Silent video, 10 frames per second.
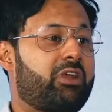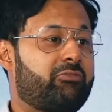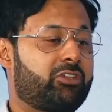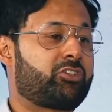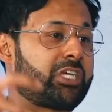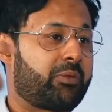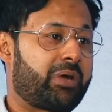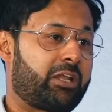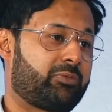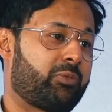revenue share
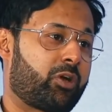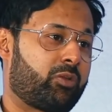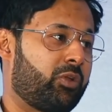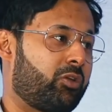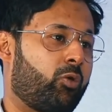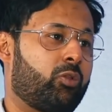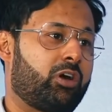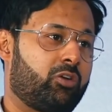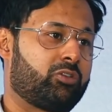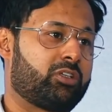management model with all
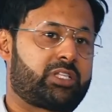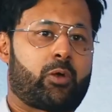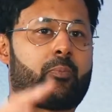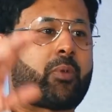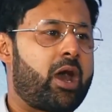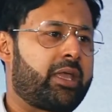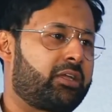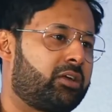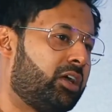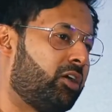the owners that were
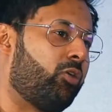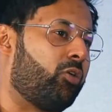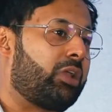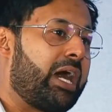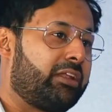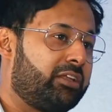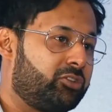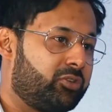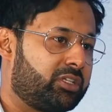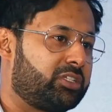buying or had the
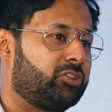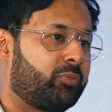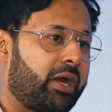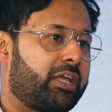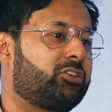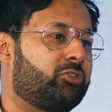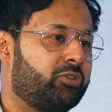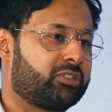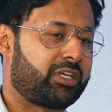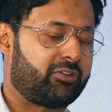units in Dubai in
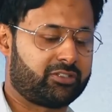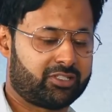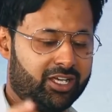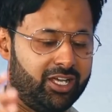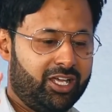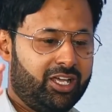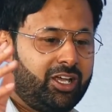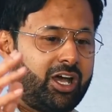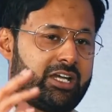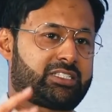tourist areas.
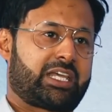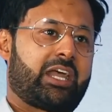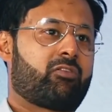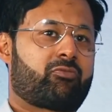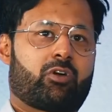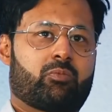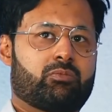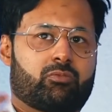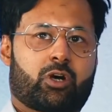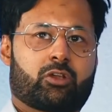I scaled
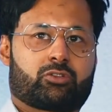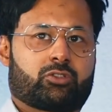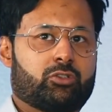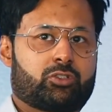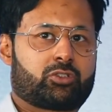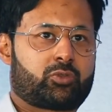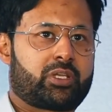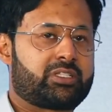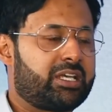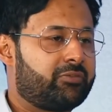from 1 or 2 to
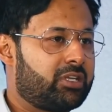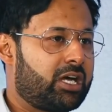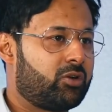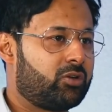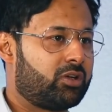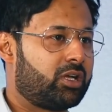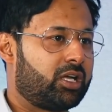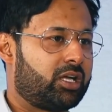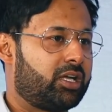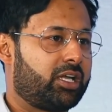27 now
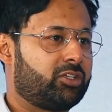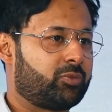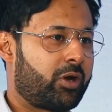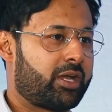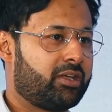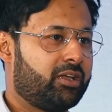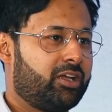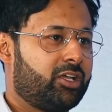in Dubai,